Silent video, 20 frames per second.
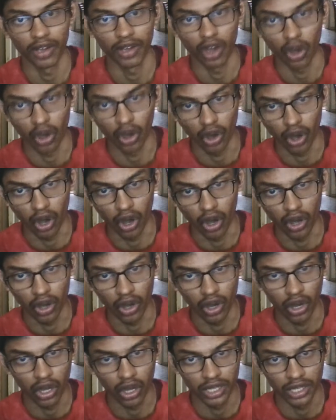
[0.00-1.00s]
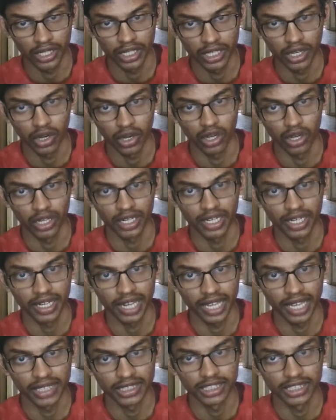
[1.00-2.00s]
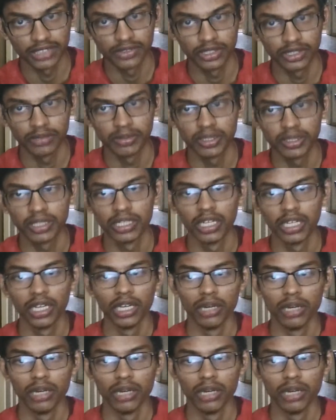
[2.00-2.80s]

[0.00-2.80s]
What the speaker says: or organic acid will be